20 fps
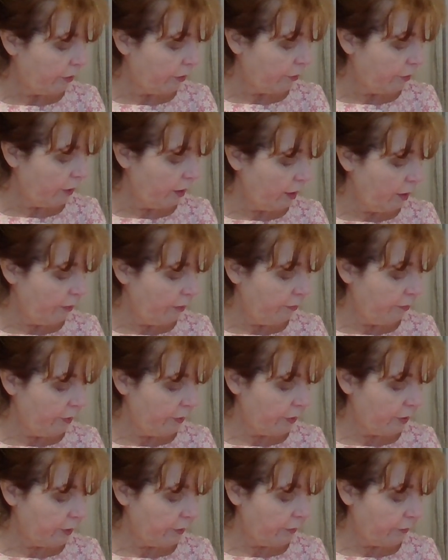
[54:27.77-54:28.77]
three of
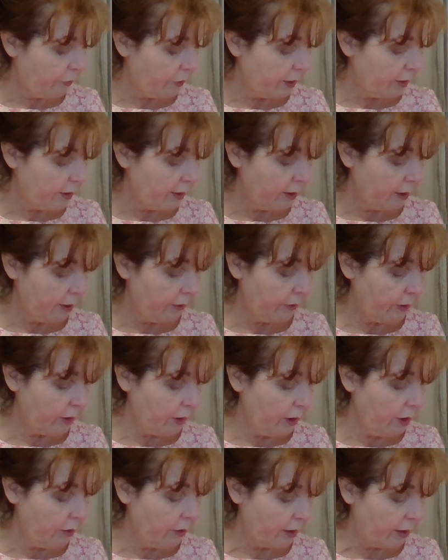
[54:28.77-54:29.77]
mother's friends
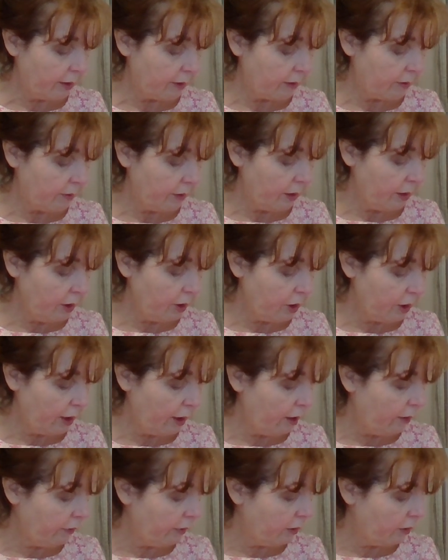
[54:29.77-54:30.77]
living near us, each
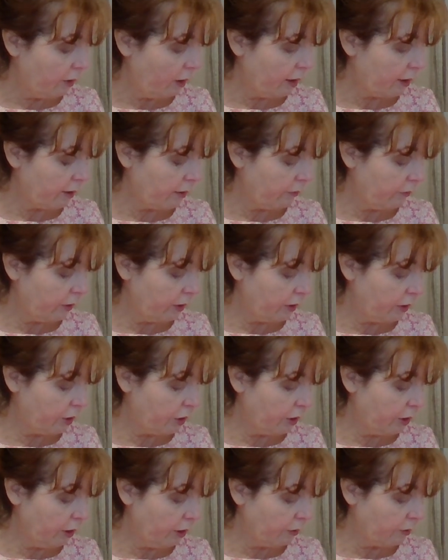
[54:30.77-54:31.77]
having lots of little
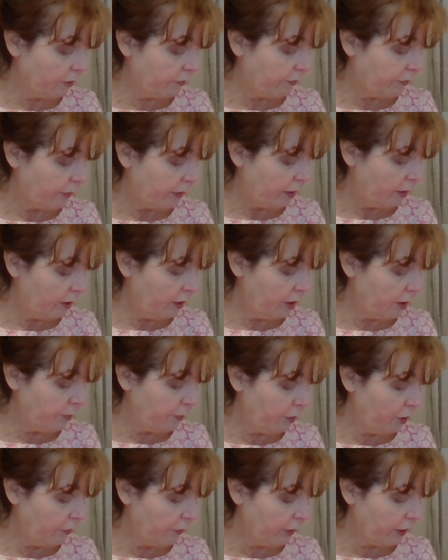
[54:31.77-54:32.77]
children. It is
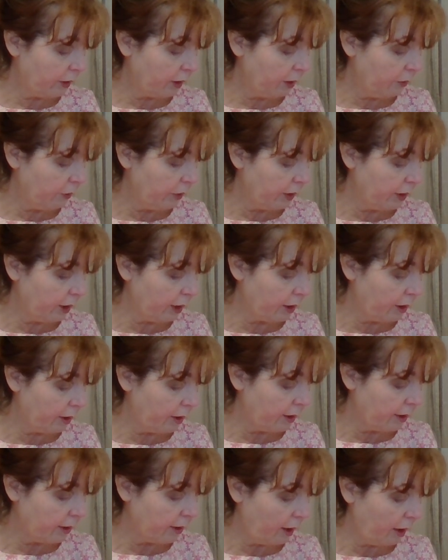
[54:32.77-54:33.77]
perfectly
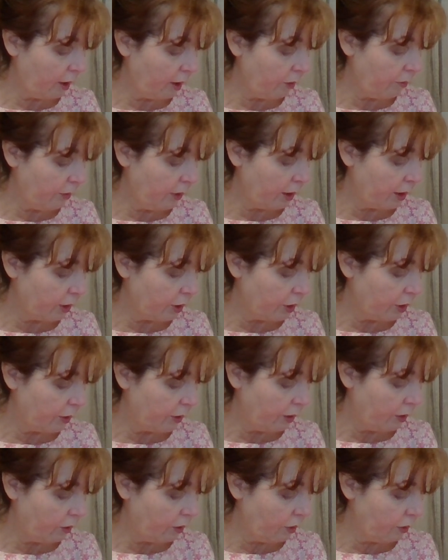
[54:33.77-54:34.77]
ridiculous how much
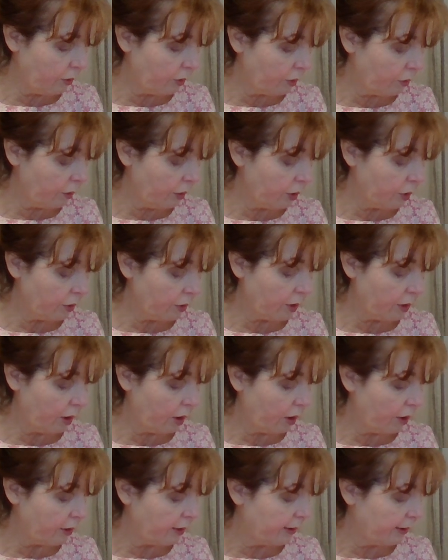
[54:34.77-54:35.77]
the, those creatures
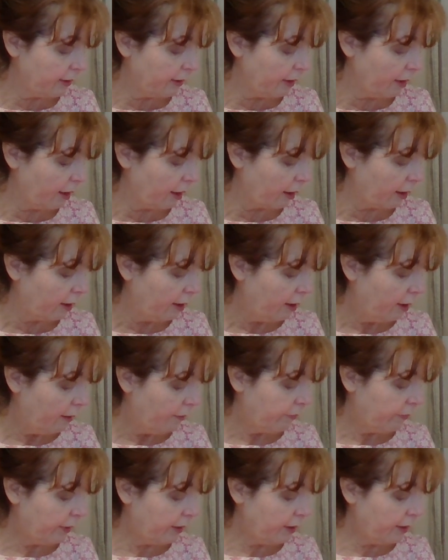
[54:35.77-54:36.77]
are sick.
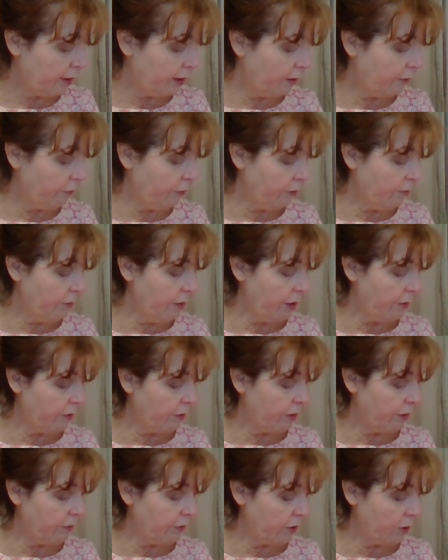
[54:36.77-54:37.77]
They send for
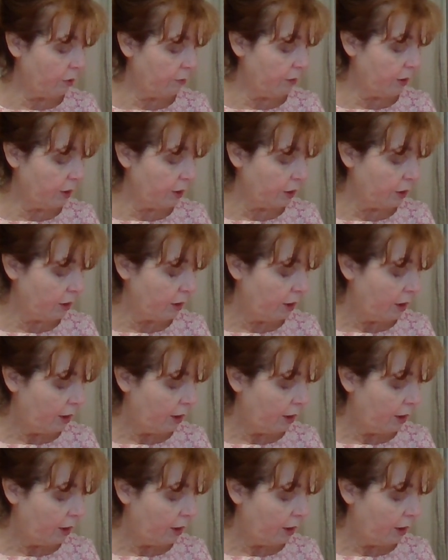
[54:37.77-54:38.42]
mother if so much